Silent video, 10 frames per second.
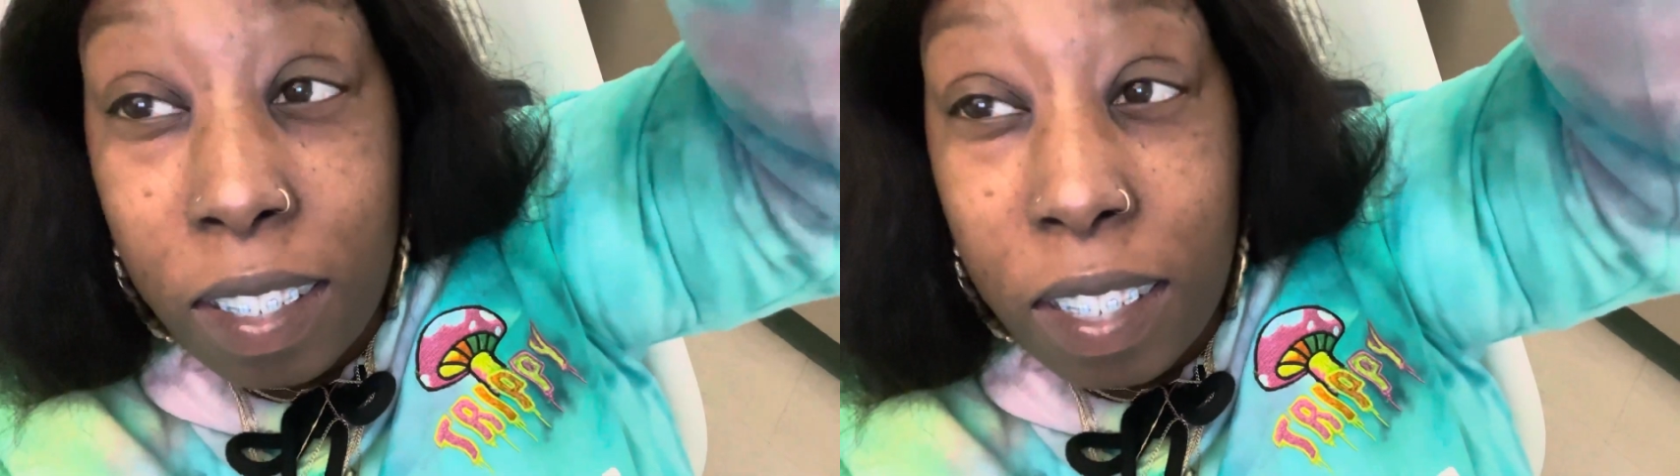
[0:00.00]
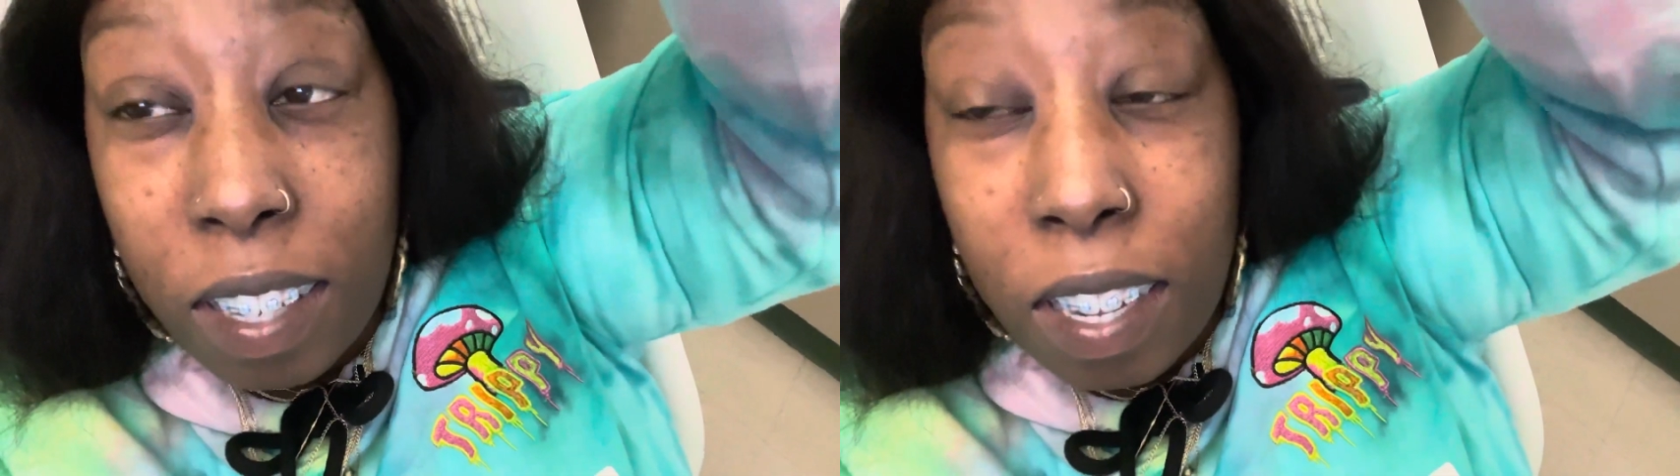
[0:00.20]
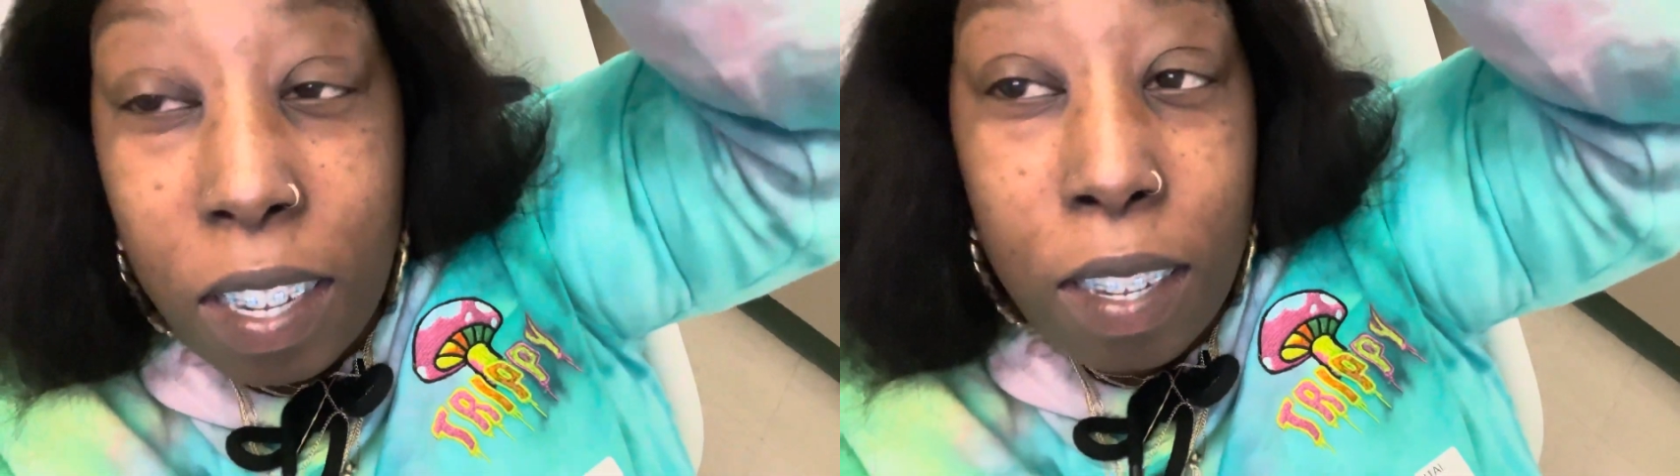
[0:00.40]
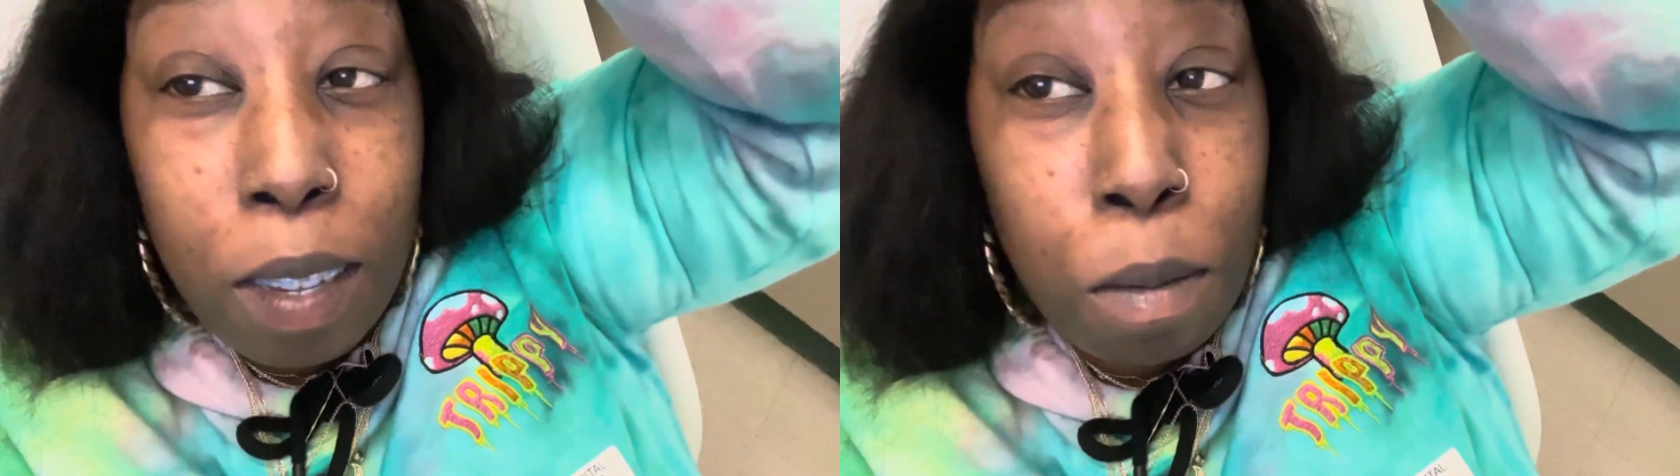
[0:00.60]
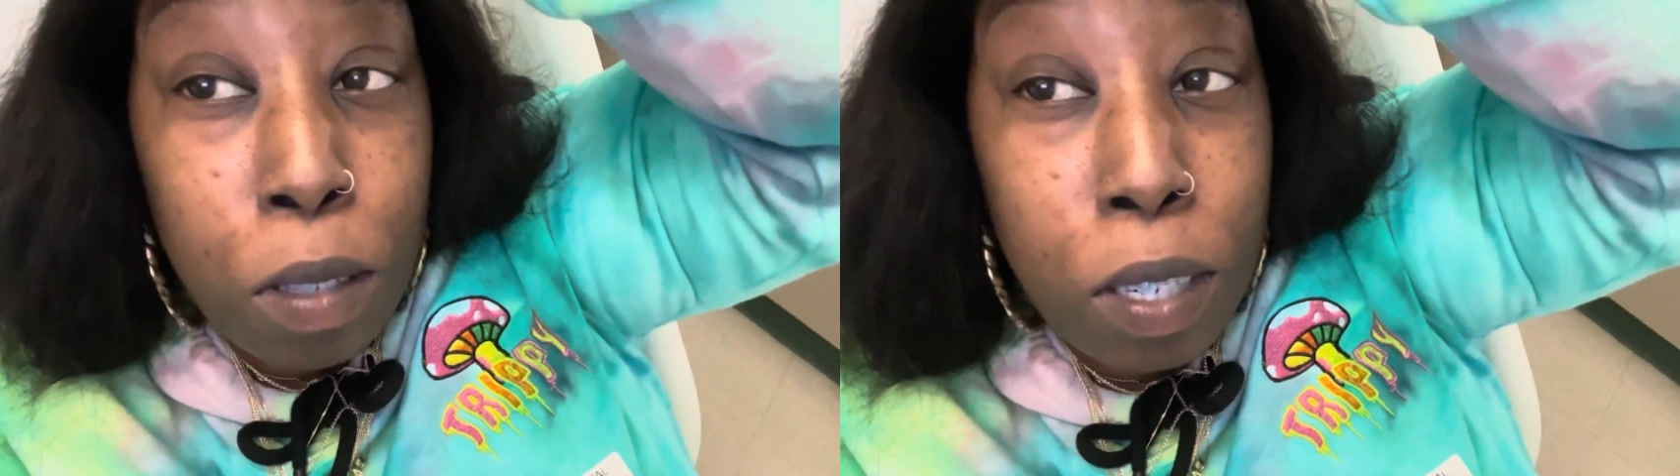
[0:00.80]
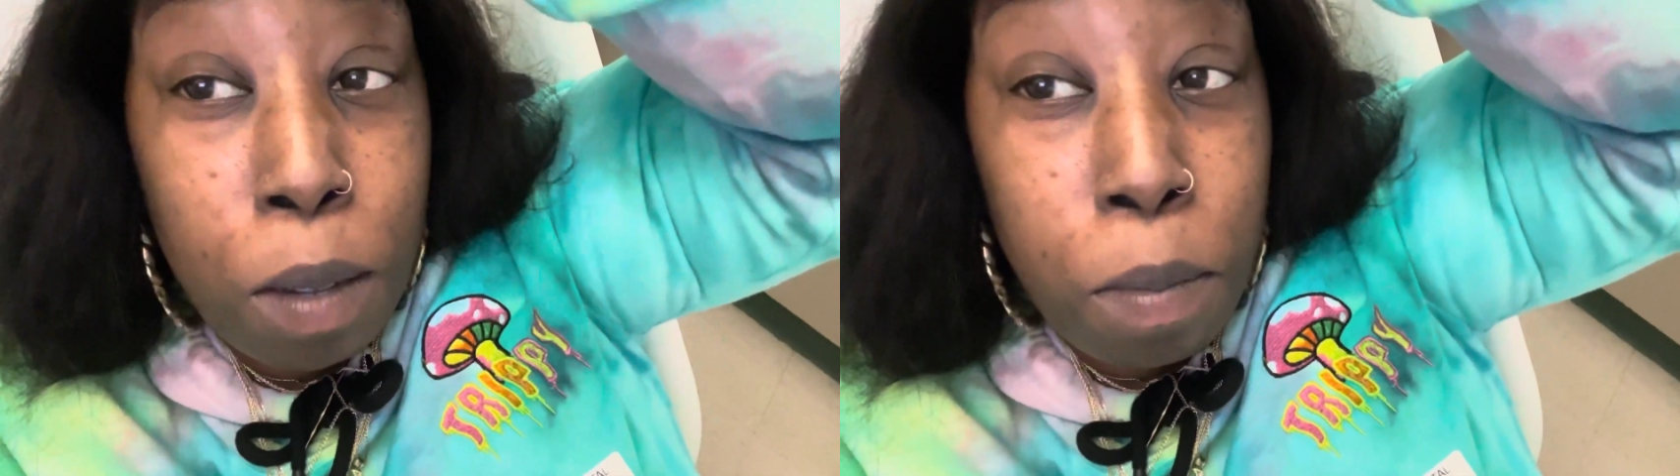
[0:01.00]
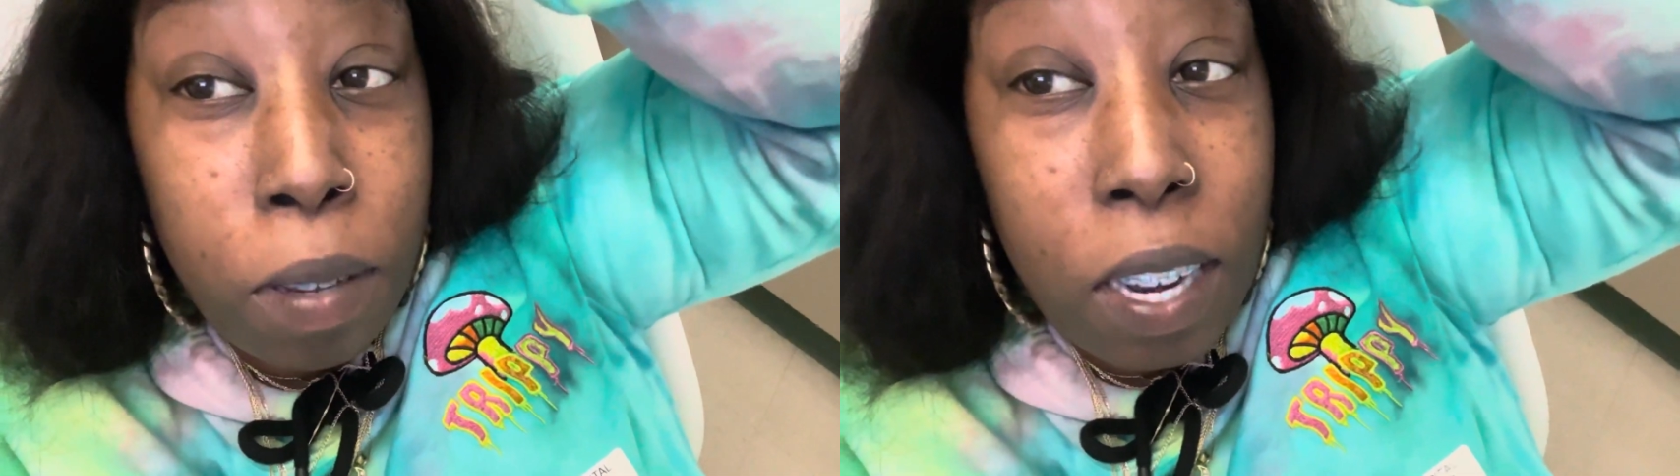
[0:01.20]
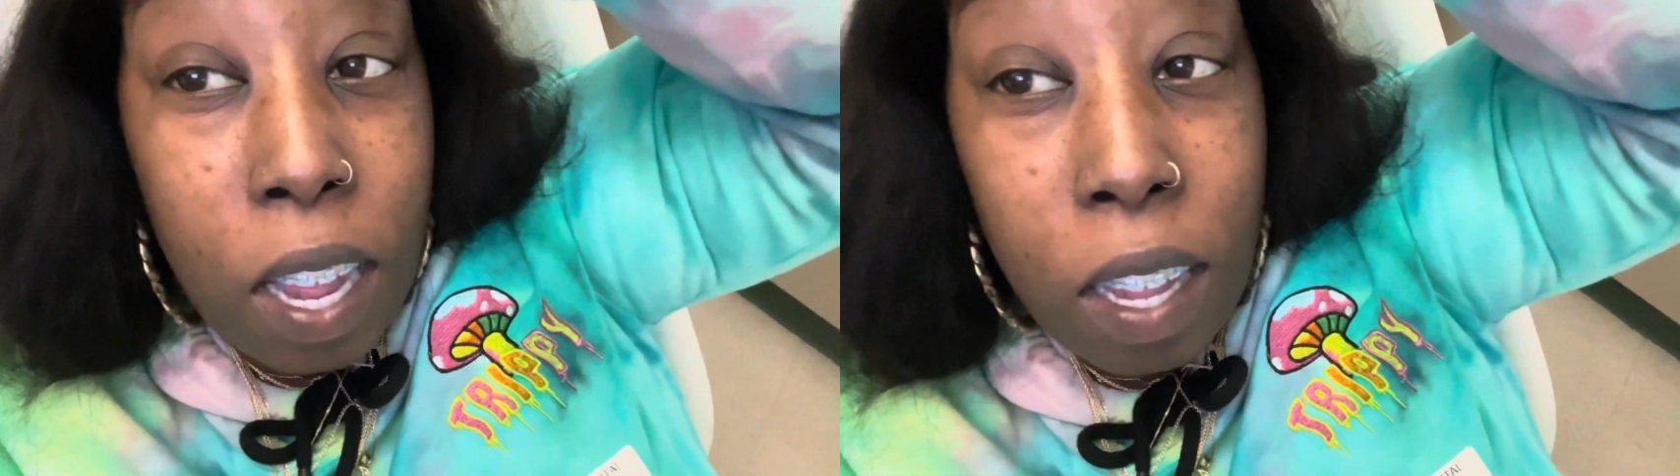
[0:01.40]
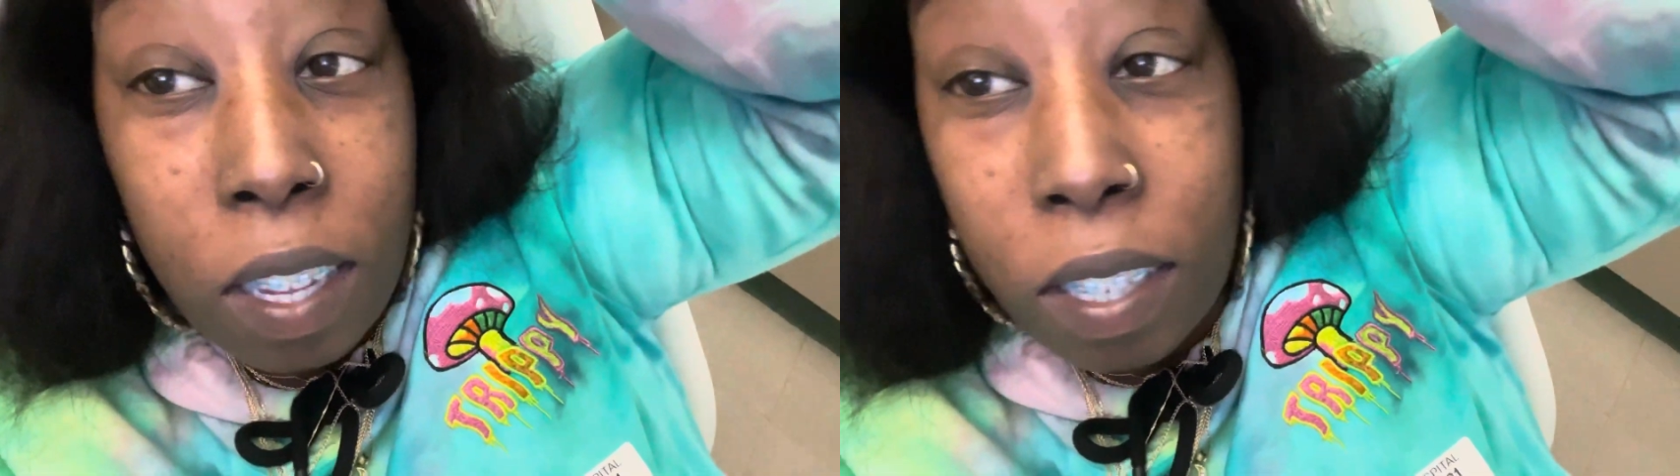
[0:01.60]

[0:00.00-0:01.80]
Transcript: hopefully soon, okay? Yeah.